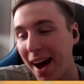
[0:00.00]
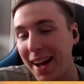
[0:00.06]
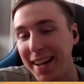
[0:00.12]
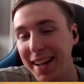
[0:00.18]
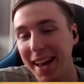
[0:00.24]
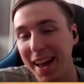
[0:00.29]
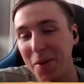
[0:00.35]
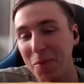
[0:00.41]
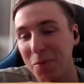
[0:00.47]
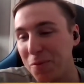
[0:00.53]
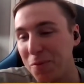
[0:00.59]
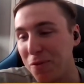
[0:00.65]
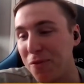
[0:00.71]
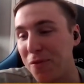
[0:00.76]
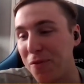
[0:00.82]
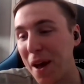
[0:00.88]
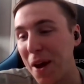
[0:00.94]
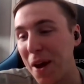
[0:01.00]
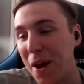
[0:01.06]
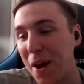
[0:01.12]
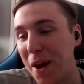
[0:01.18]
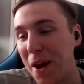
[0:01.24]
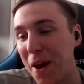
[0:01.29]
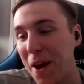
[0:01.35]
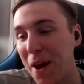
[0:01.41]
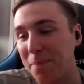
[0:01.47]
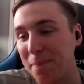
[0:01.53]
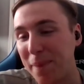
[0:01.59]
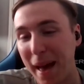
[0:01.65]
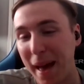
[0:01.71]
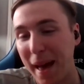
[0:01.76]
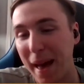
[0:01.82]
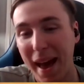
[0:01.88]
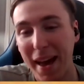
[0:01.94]
I am very
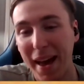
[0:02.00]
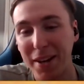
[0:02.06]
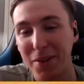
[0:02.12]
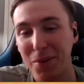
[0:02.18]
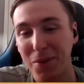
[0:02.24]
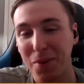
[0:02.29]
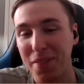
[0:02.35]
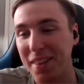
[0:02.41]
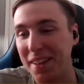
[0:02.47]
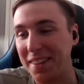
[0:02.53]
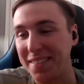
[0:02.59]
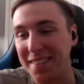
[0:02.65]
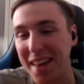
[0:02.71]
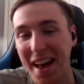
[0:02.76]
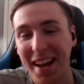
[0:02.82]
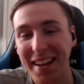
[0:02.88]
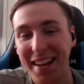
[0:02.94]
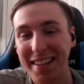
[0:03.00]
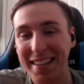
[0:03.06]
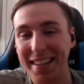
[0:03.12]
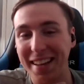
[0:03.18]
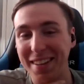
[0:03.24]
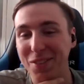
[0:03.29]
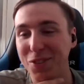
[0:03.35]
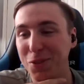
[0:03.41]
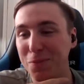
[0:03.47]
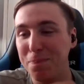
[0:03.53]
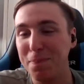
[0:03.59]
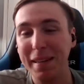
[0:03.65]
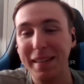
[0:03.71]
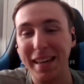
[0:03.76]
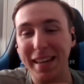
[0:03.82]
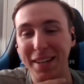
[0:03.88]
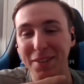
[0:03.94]
bad with anxiety and
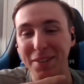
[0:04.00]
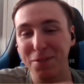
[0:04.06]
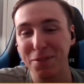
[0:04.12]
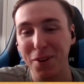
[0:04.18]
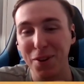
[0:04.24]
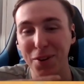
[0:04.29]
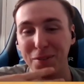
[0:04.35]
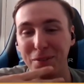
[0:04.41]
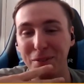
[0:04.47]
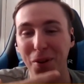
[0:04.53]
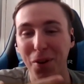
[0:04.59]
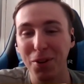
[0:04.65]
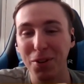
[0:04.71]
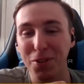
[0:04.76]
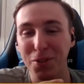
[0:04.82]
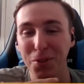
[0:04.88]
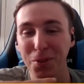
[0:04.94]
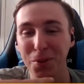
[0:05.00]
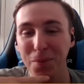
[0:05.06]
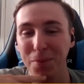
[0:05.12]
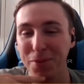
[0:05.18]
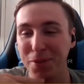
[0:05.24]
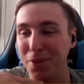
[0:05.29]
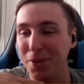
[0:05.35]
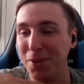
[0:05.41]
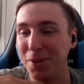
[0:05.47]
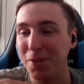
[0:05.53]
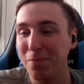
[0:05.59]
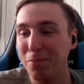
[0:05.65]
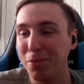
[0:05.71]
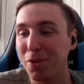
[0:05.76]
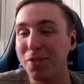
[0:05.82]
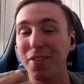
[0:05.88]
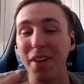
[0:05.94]
speaking in front of large groups
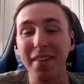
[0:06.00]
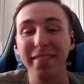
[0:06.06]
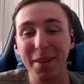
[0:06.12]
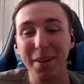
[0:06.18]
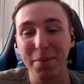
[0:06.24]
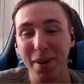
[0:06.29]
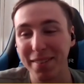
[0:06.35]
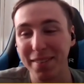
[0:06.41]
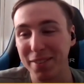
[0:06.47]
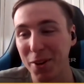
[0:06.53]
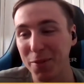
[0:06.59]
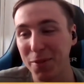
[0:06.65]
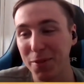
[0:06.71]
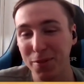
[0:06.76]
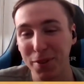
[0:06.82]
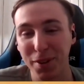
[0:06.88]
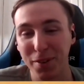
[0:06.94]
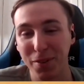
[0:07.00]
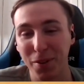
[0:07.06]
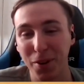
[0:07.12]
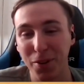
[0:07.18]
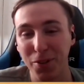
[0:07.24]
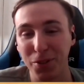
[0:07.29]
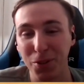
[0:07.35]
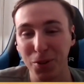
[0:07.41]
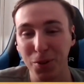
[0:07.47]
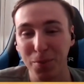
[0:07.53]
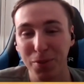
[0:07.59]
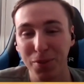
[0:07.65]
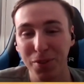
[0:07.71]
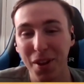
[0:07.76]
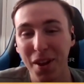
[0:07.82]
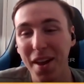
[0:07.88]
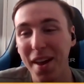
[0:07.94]
or presenting myself in front of large
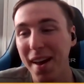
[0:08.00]
groups.